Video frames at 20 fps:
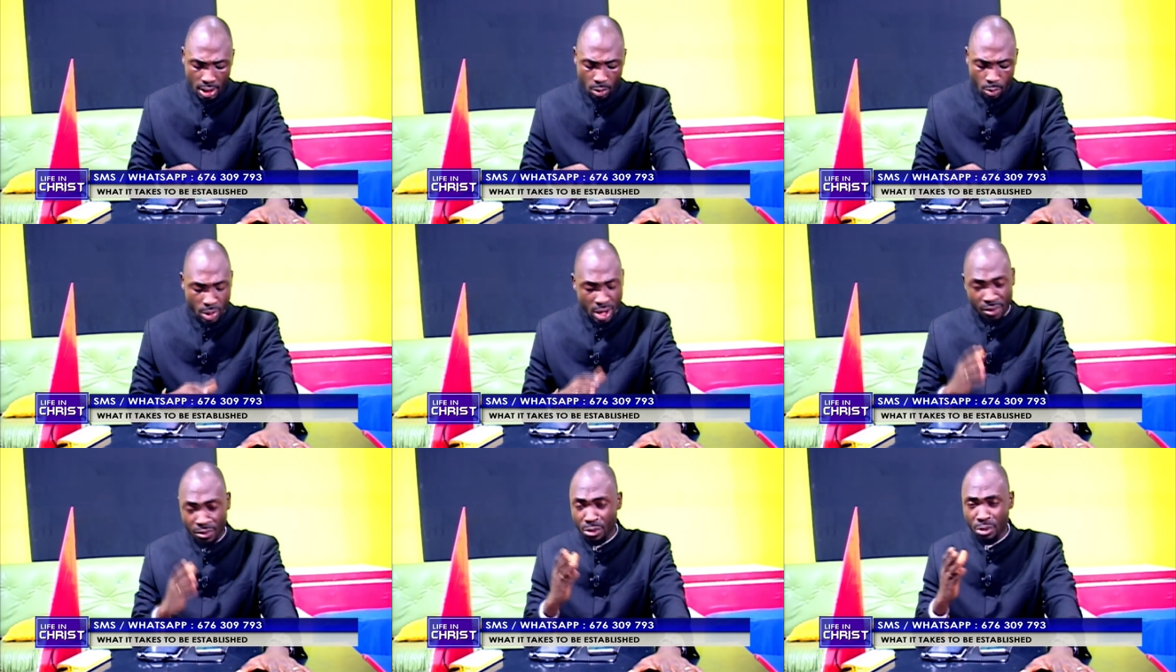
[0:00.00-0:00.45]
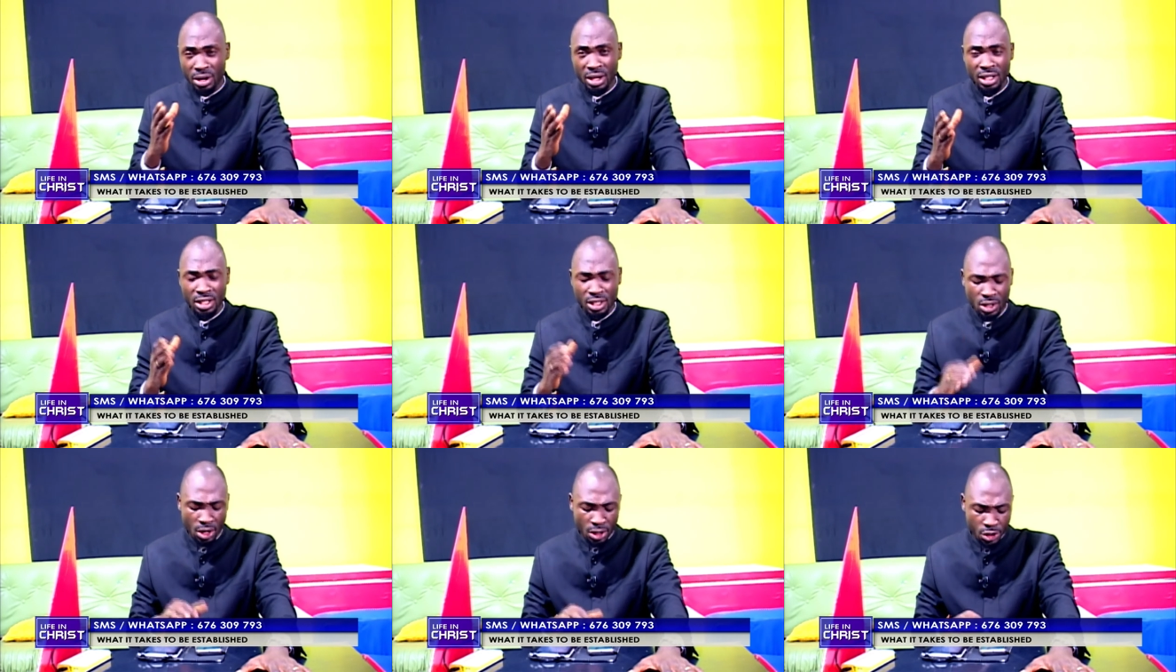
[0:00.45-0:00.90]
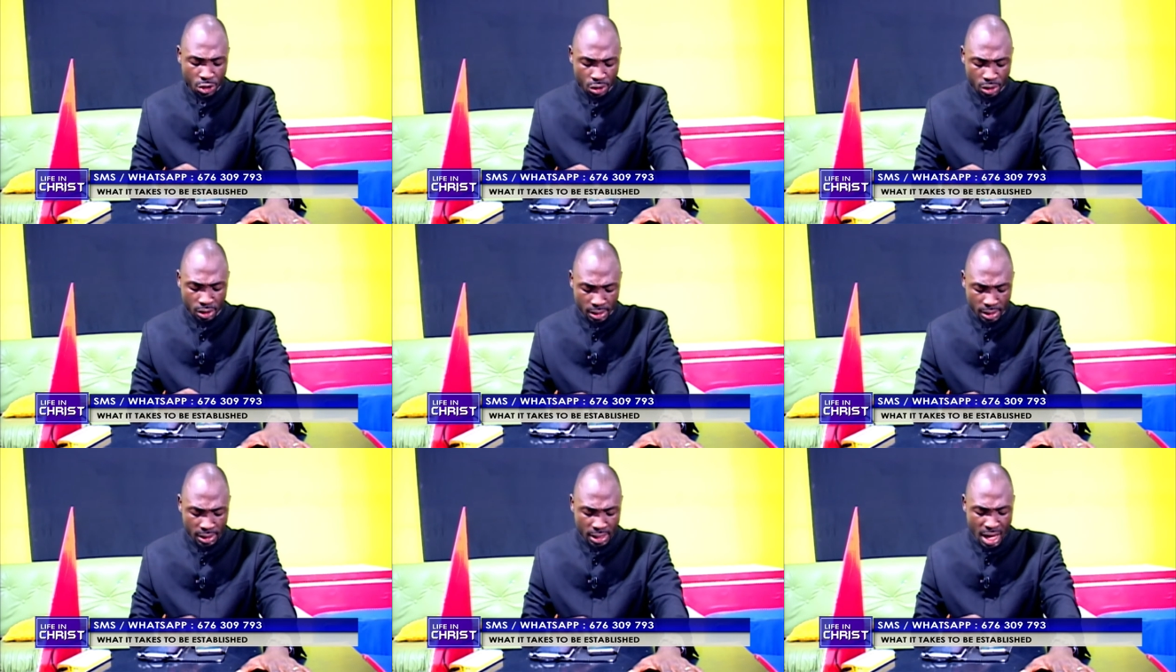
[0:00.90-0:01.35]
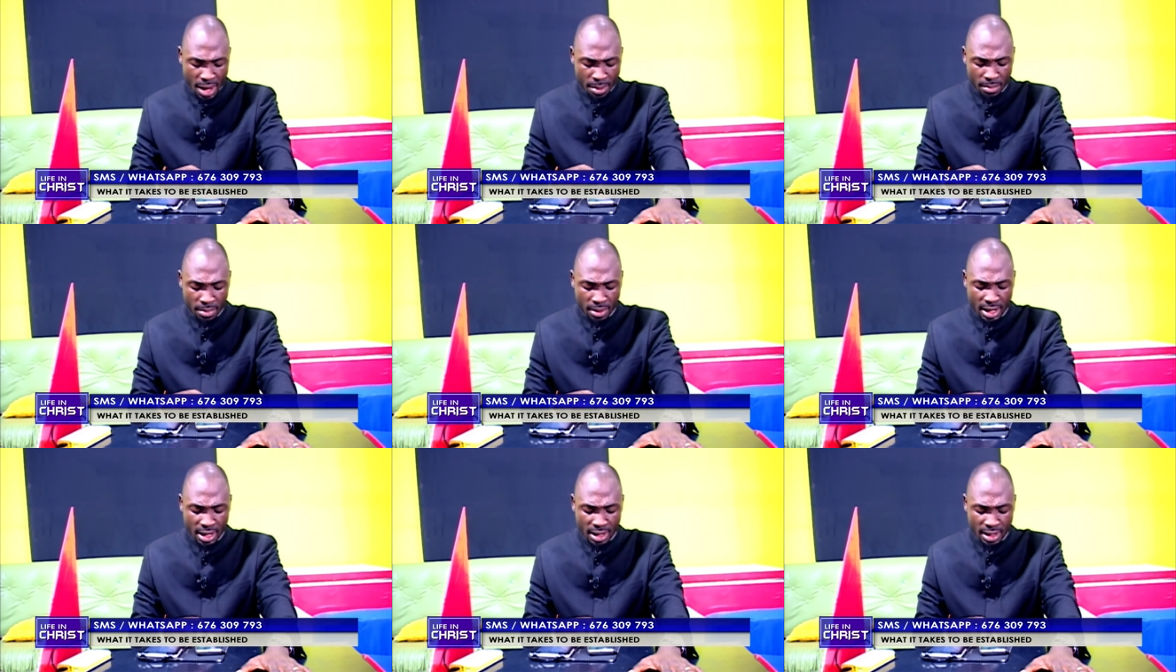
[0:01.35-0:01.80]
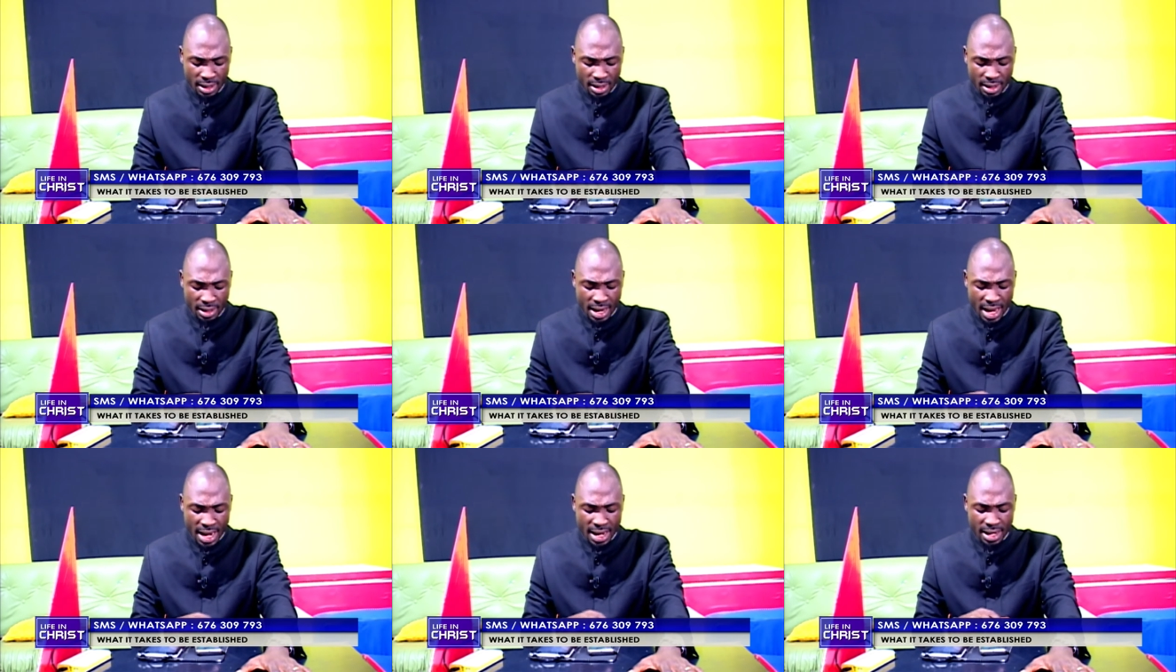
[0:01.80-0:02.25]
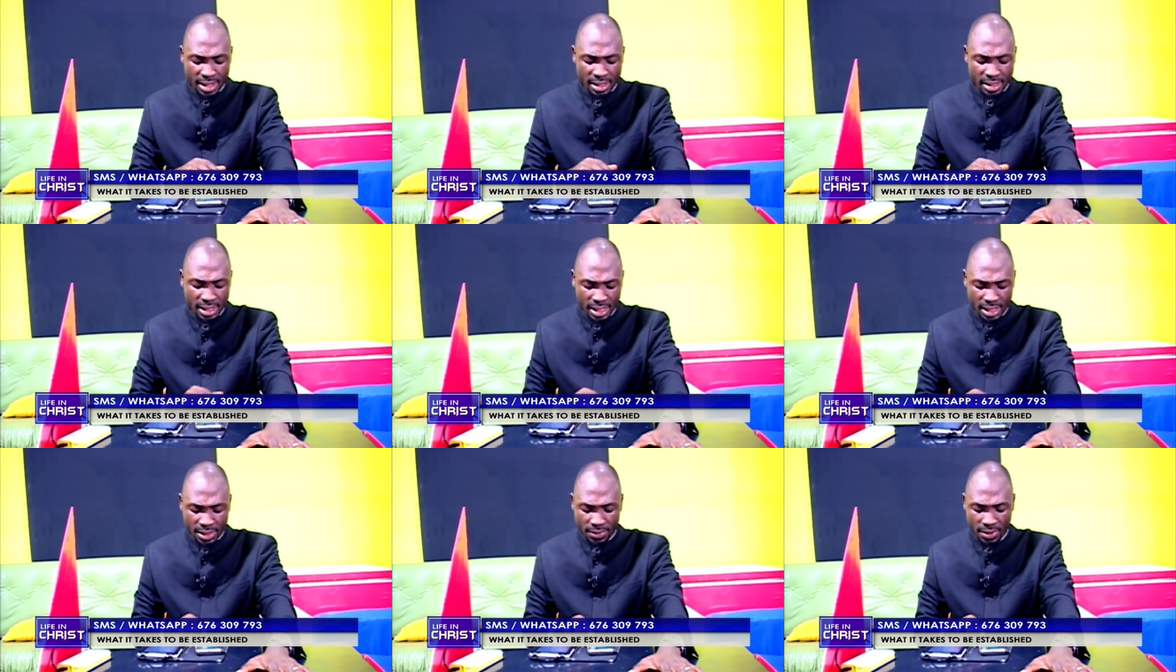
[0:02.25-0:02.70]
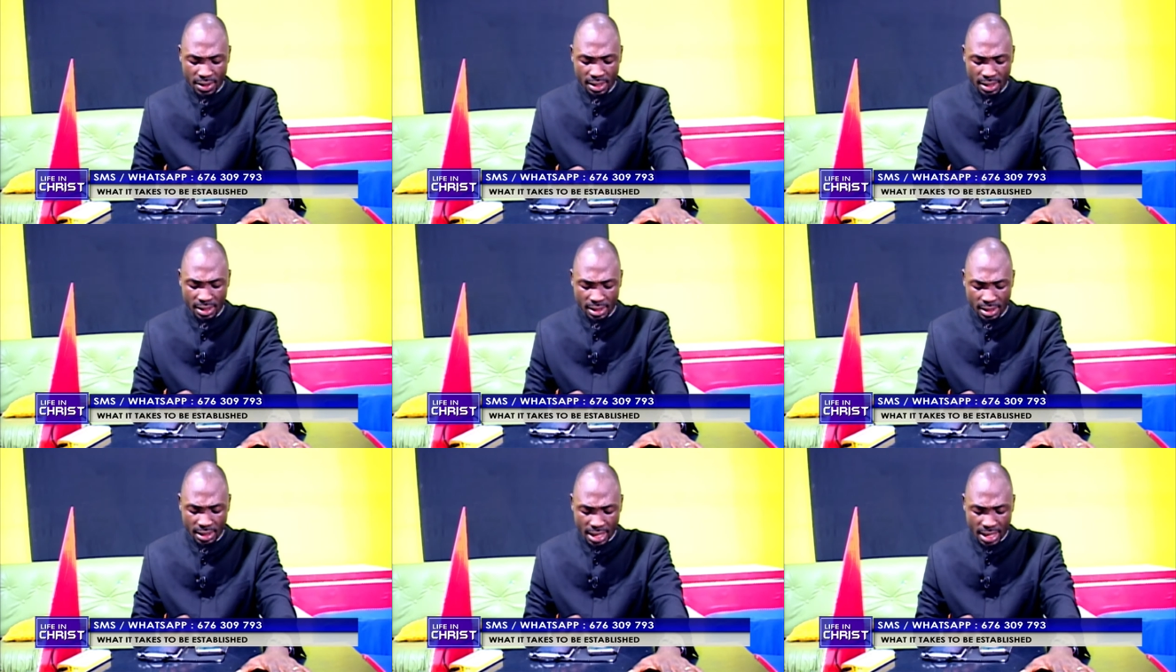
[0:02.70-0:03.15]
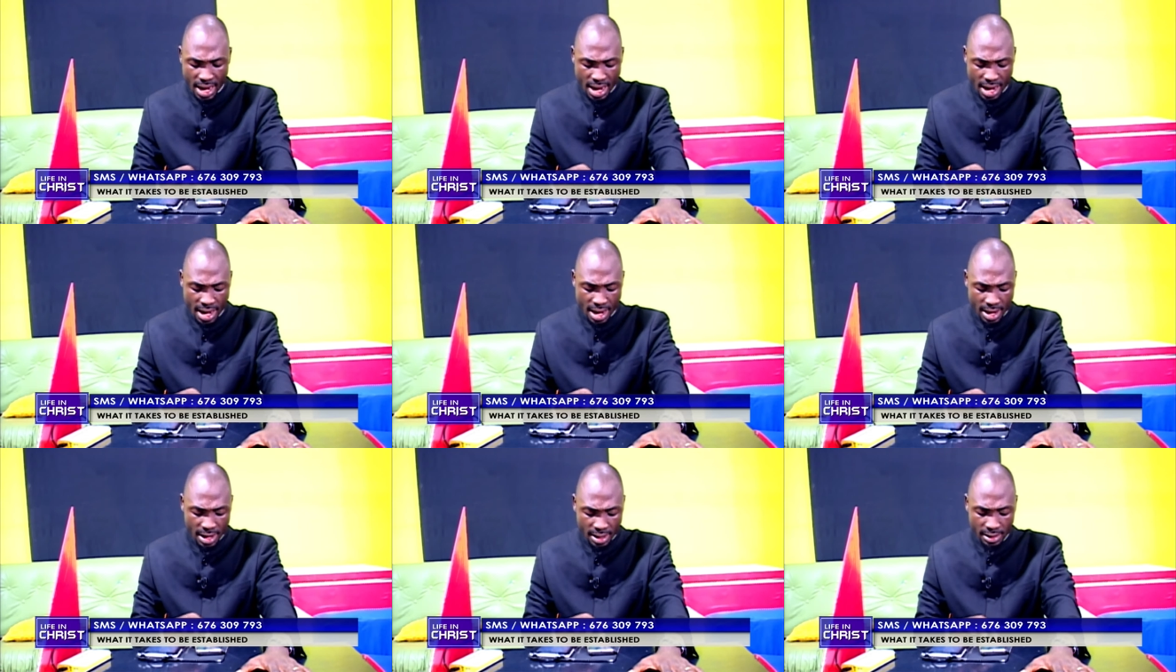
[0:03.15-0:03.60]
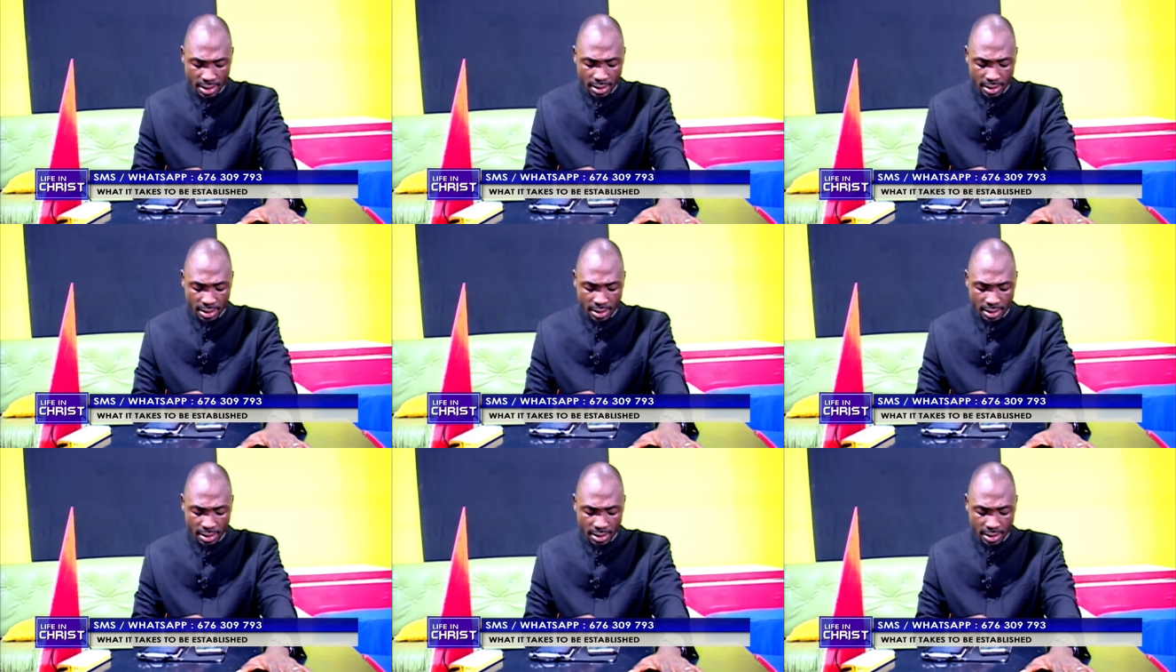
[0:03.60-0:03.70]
we have already touched Psalm 96 verse 10,